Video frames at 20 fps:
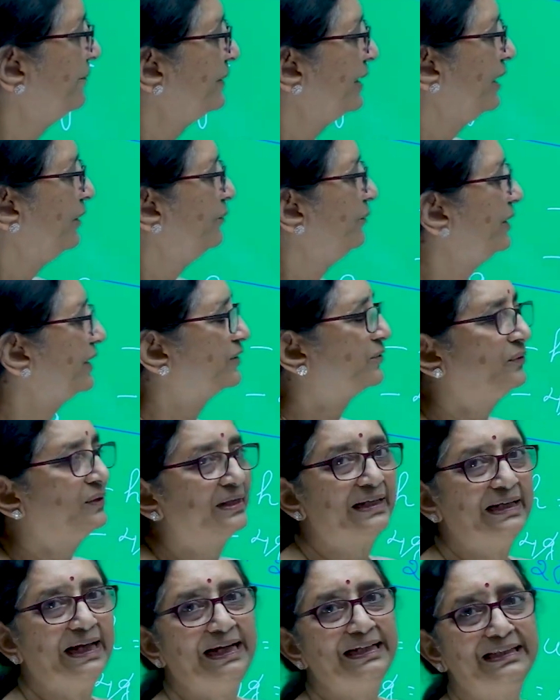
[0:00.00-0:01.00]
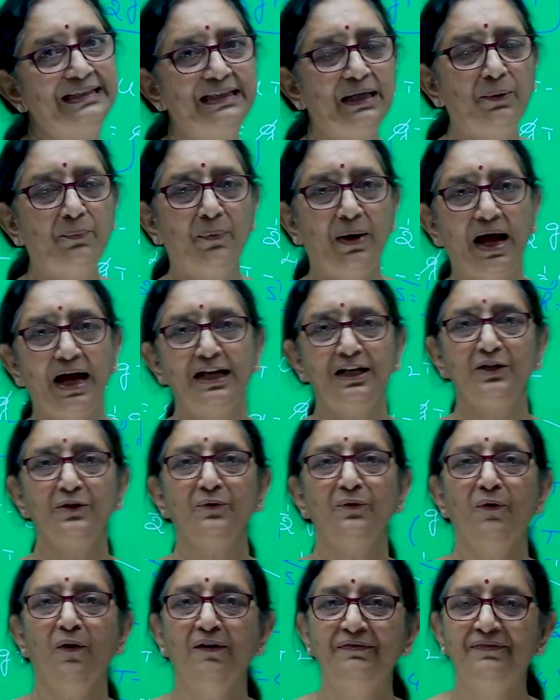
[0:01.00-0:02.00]
we could get the
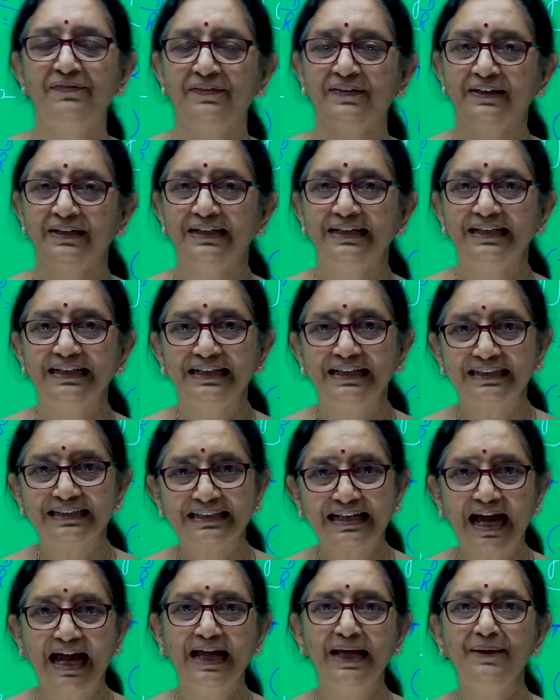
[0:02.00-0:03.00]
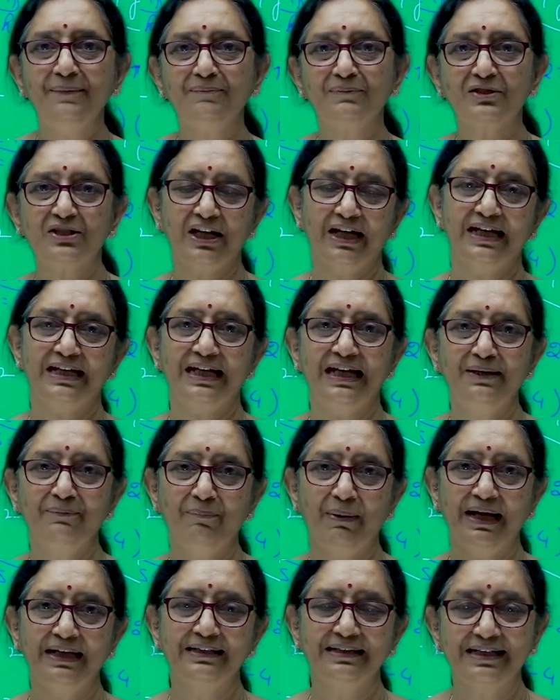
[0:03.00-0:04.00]
value of time taken
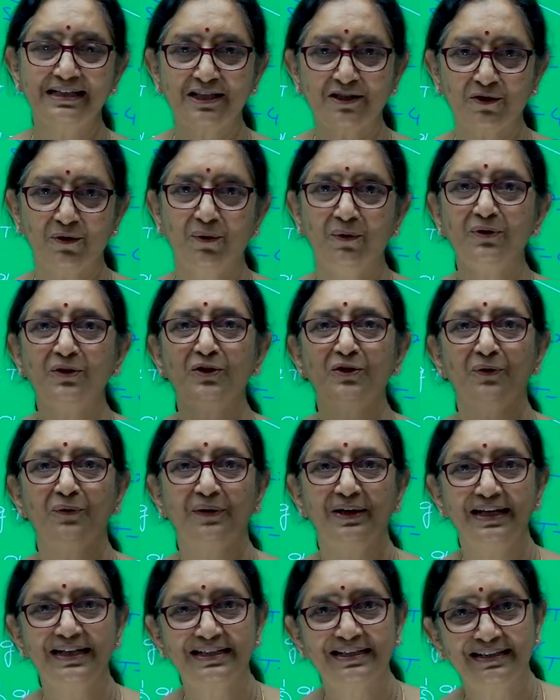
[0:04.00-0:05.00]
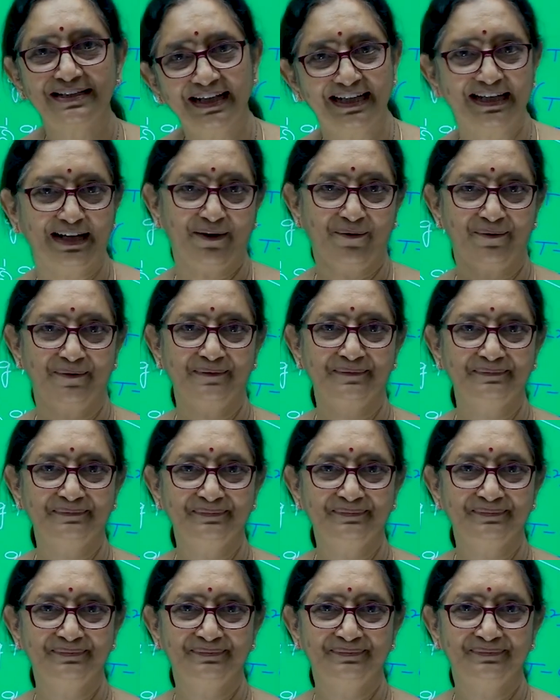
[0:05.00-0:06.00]
by the stone to reach the ground.
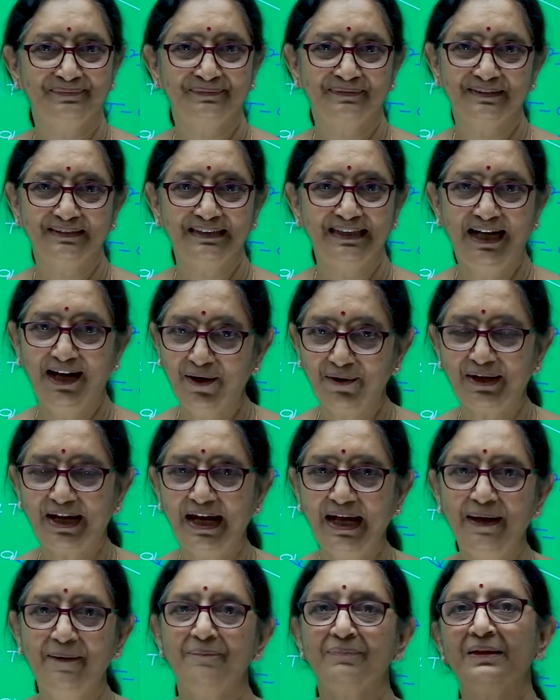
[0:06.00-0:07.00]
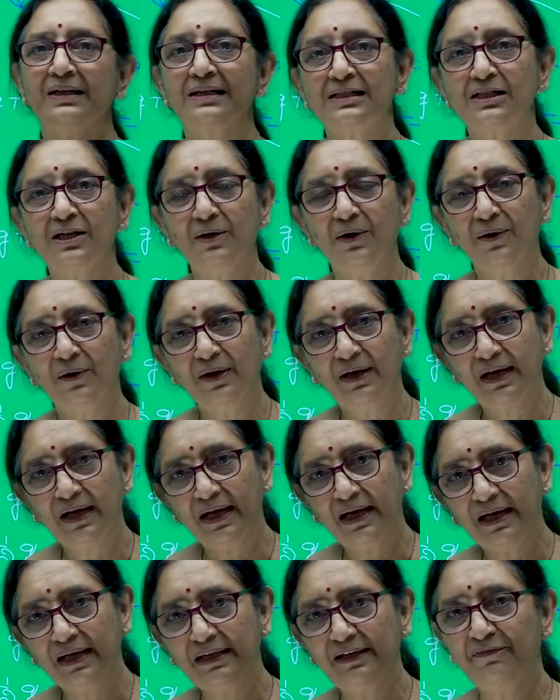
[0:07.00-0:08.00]
Okay? So,
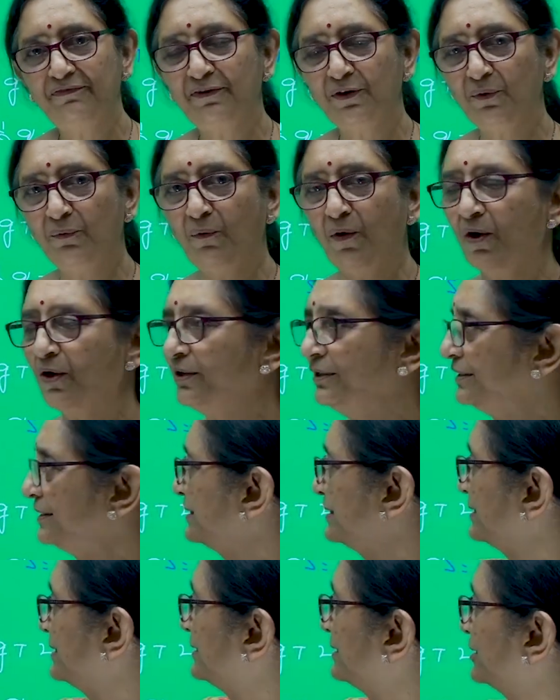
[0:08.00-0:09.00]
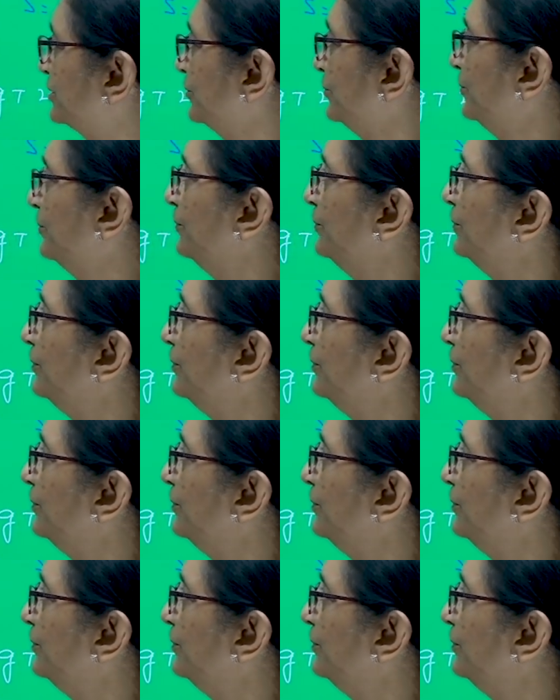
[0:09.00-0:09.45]
if you want to